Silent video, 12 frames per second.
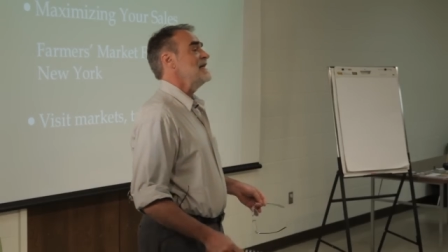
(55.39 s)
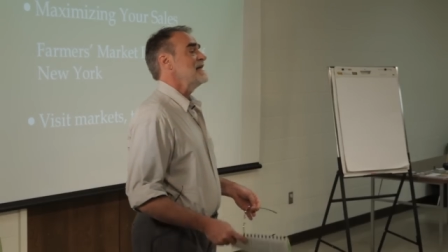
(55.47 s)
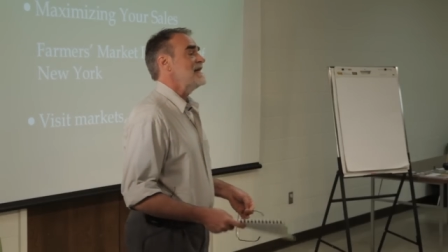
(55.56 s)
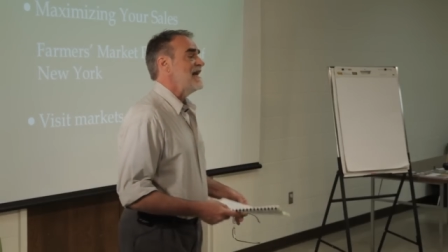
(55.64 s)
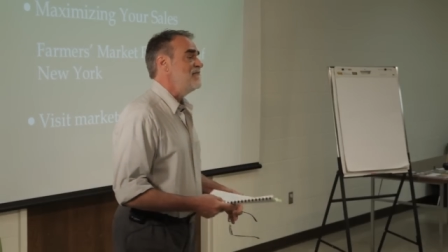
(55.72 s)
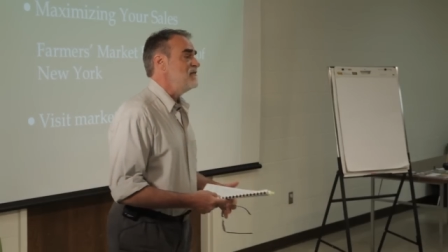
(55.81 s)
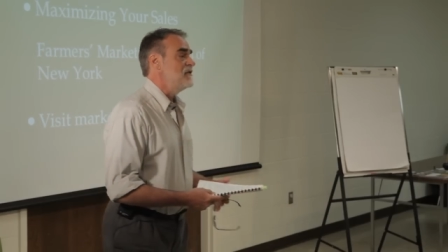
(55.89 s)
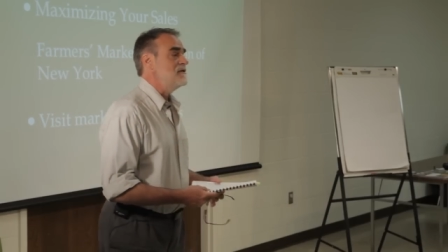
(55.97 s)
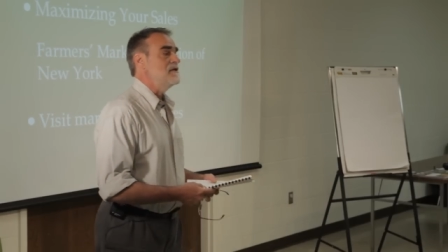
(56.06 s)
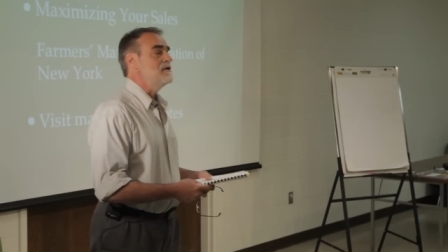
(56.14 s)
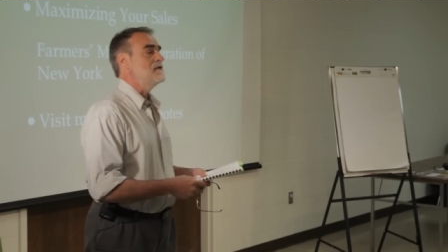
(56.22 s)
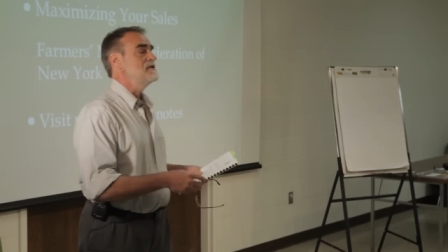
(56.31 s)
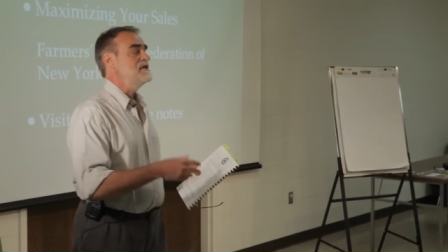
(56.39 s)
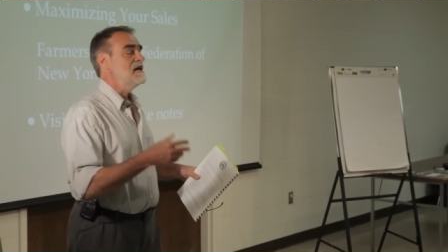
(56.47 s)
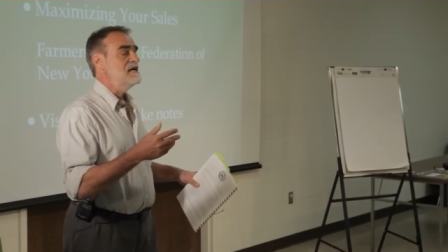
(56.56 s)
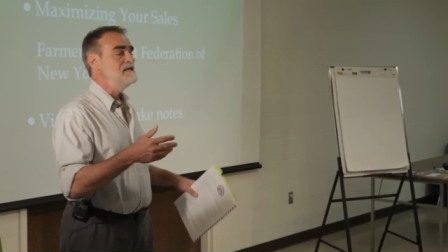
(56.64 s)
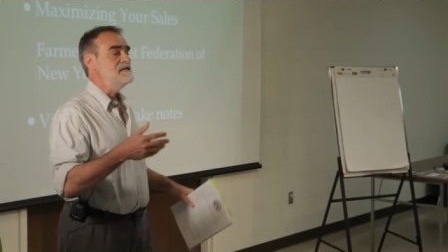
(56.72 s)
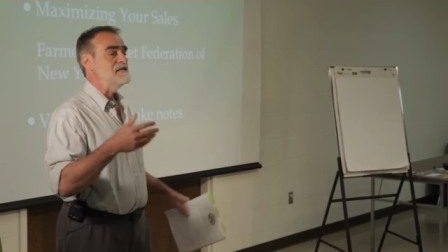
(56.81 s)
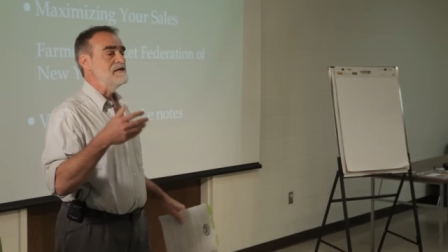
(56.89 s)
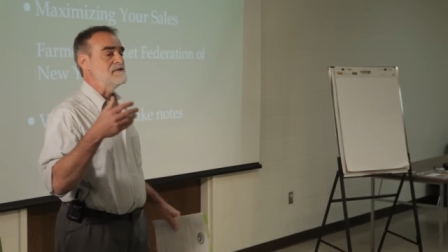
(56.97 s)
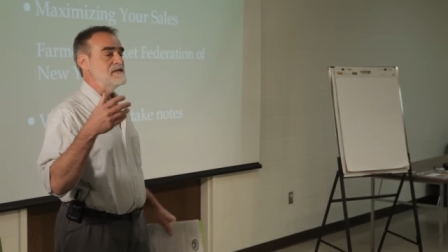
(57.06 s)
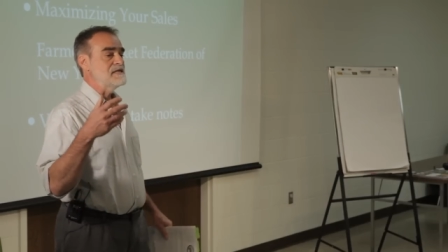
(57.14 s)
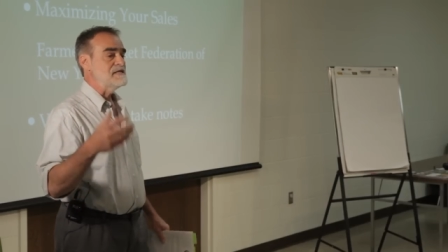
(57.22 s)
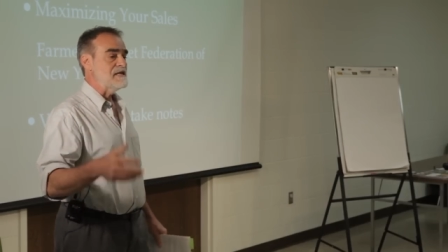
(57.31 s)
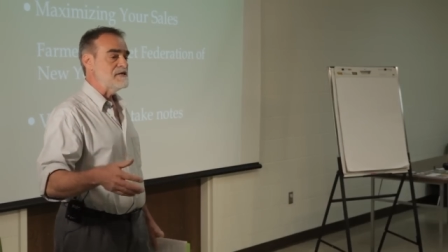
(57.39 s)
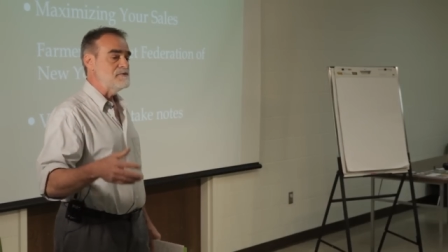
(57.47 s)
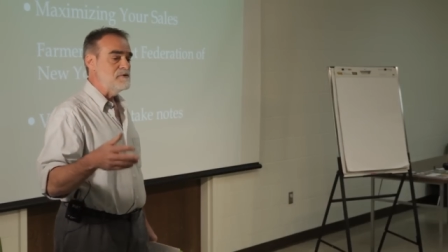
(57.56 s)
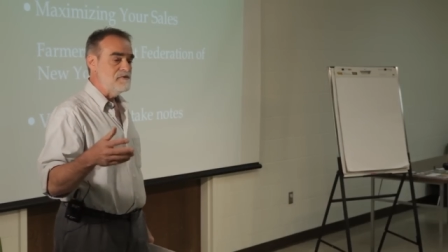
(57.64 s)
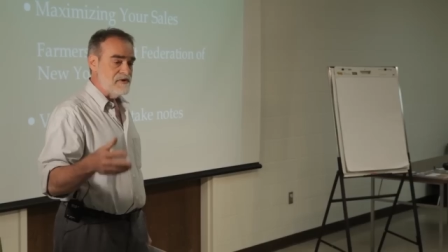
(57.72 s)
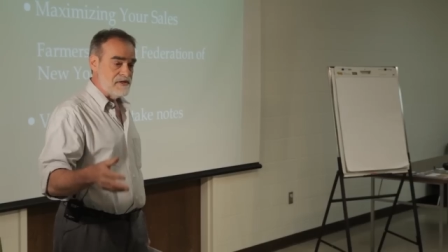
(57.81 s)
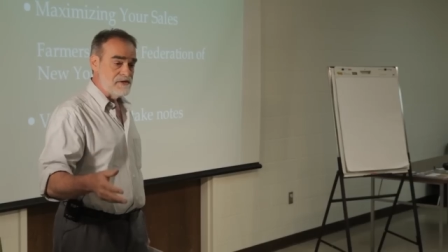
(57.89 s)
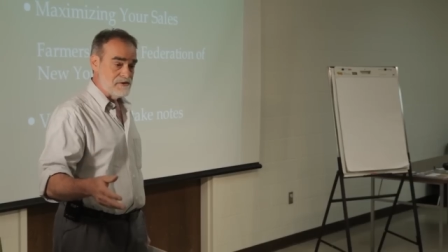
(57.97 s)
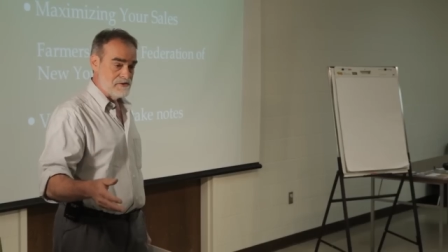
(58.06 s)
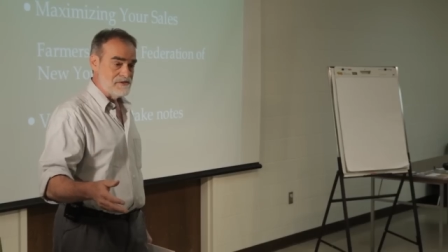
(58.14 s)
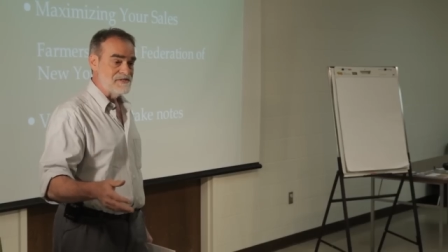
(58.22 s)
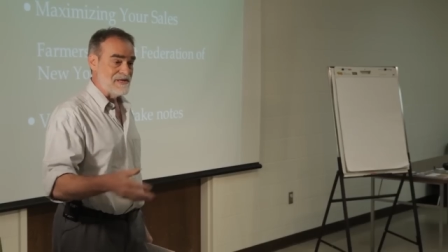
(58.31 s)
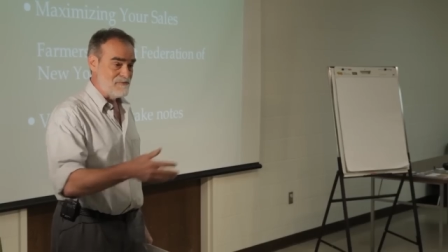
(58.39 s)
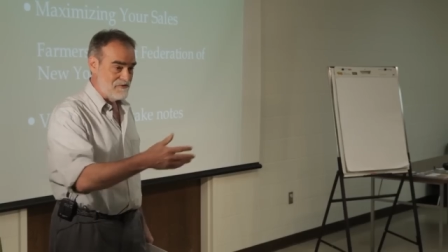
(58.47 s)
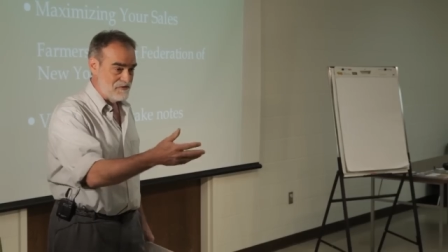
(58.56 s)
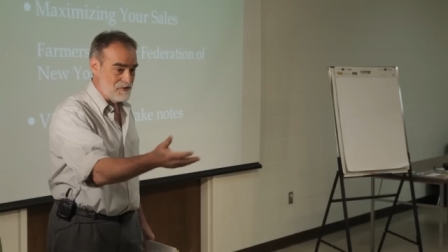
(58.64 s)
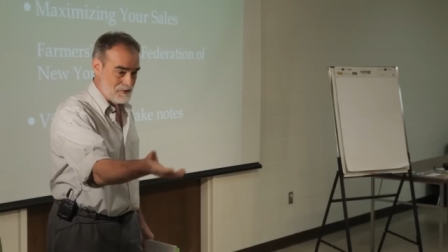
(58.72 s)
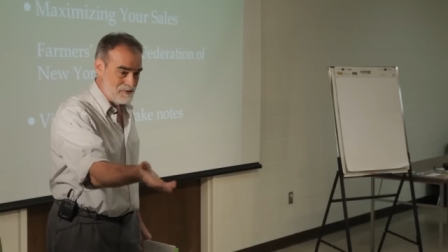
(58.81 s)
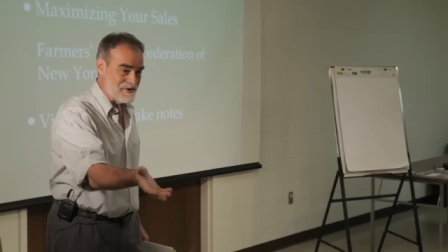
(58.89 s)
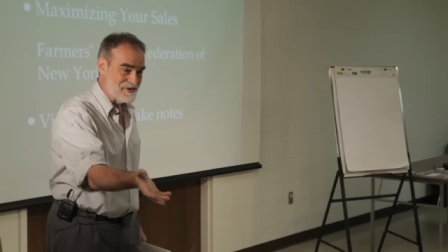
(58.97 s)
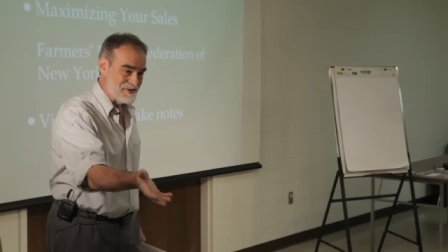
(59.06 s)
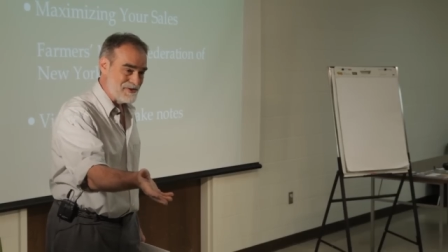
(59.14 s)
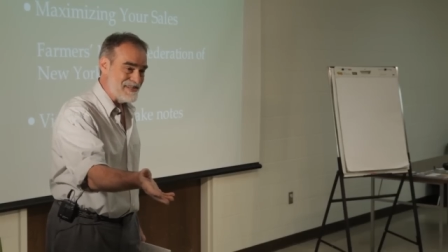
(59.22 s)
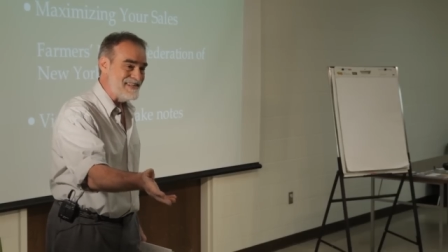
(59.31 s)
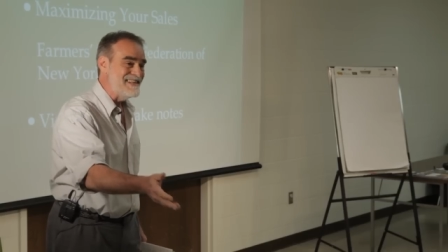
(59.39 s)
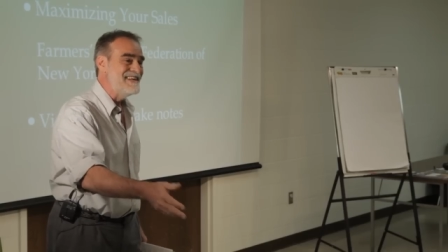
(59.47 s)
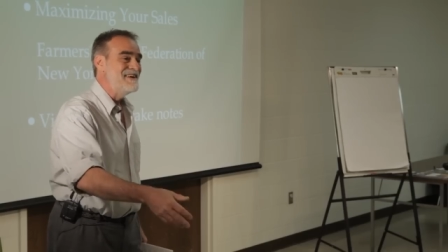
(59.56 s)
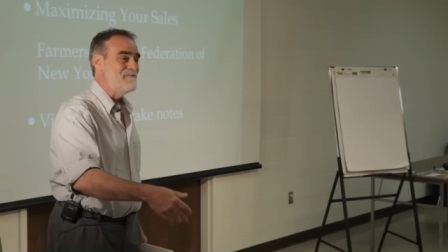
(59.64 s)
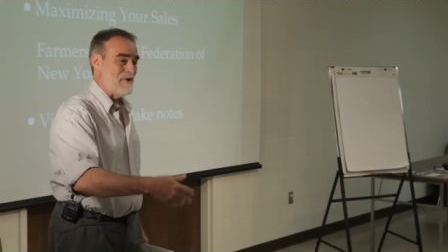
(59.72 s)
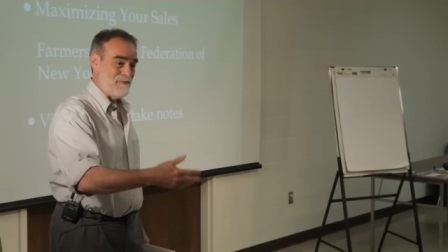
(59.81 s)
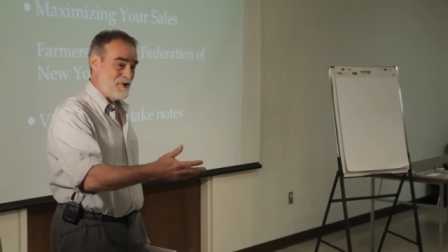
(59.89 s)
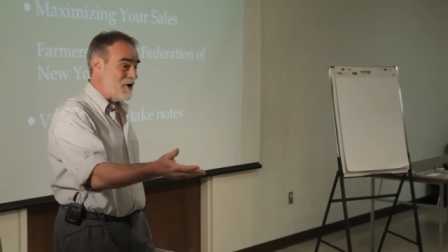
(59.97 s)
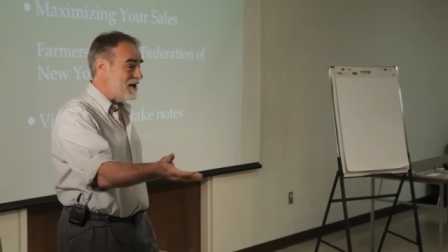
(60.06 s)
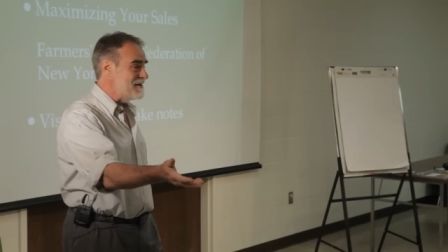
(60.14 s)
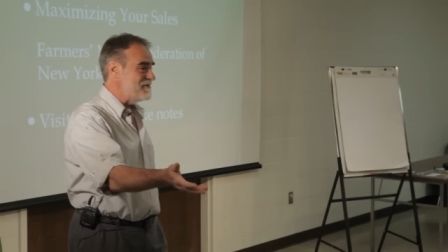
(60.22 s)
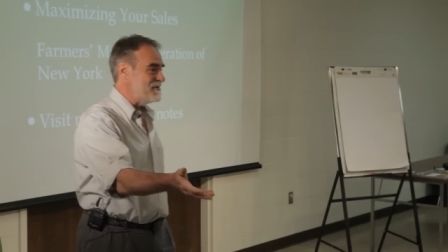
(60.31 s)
can, there, there are tons of successful vendors, some of you included, maybe all of